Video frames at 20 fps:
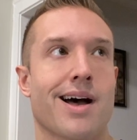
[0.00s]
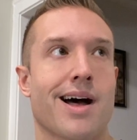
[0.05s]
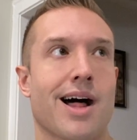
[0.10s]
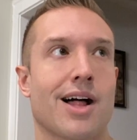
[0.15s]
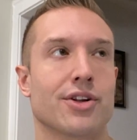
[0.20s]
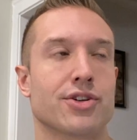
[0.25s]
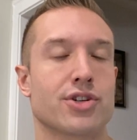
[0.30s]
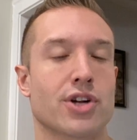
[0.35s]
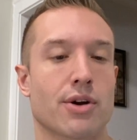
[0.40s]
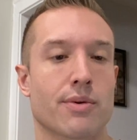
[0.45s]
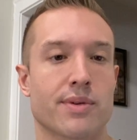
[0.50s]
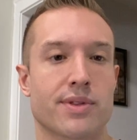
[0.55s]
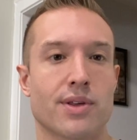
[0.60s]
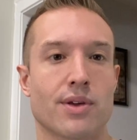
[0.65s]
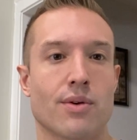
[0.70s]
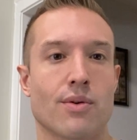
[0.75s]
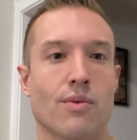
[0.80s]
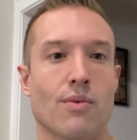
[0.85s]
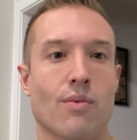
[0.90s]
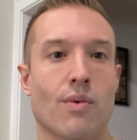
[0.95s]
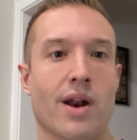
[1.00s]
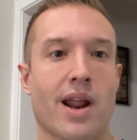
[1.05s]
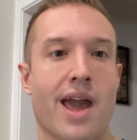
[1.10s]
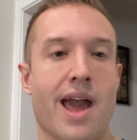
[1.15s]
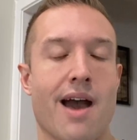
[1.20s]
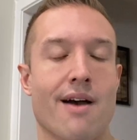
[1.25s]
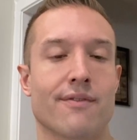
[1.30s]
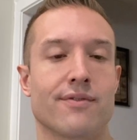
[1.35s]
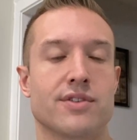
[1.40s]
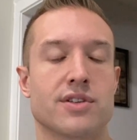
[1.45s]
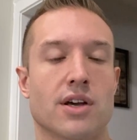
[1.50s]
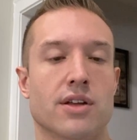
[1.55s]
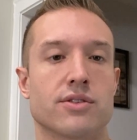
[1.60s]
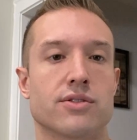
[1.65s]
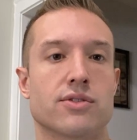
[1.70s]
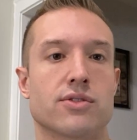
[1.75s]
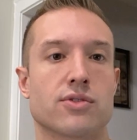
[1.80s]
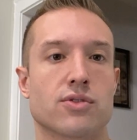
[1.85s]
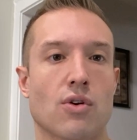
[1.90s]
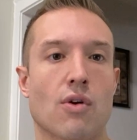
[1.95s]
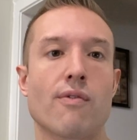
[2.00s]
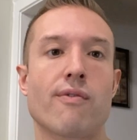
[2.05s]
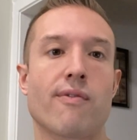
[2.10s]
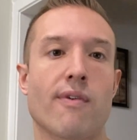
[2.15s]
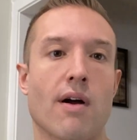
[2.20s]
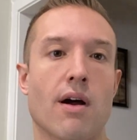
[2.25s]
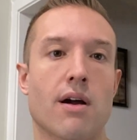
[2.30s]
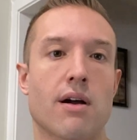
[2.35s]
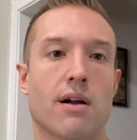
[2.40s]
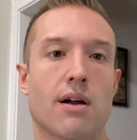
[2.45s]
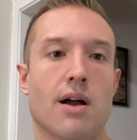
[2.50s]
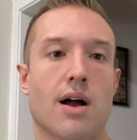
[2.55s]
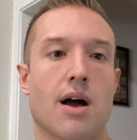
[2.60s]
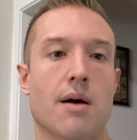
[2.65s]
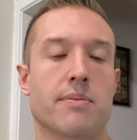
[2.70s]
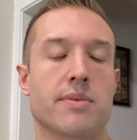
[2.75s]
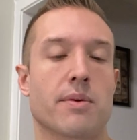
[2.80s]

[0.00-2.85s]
I'll share with you what I have done so far,